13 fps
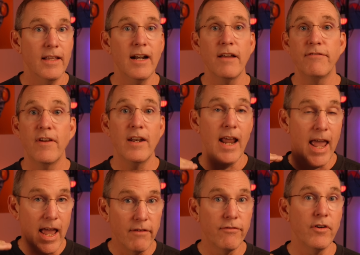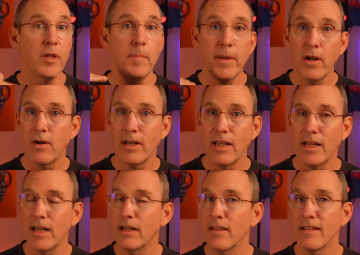Then I fed every
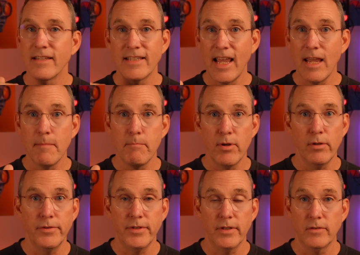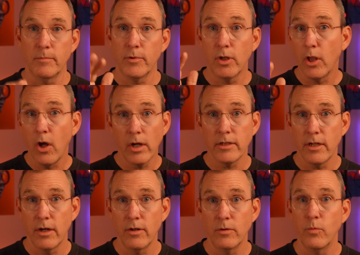PRD into the same build system,
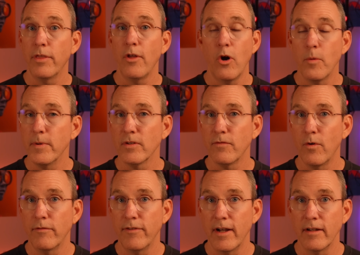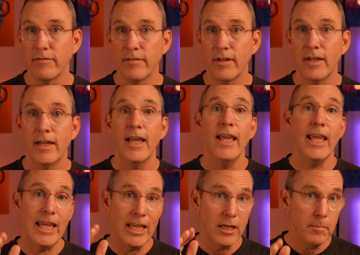Claude Code with Opus 4.5,
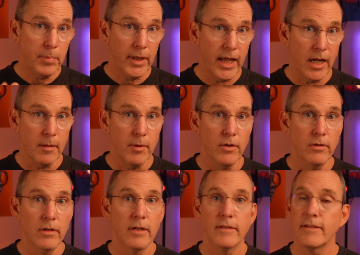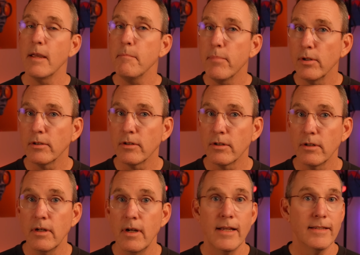in planning mode. Same
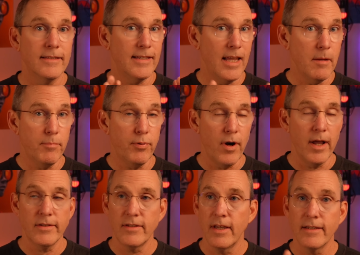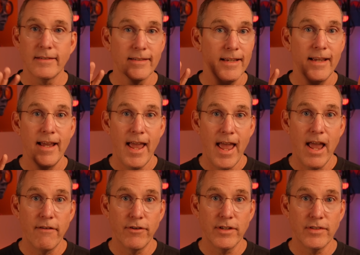builder, same process,
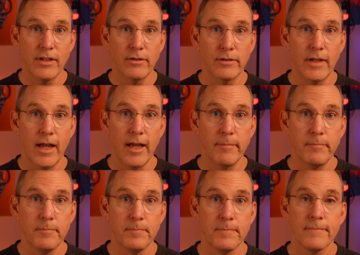every single time.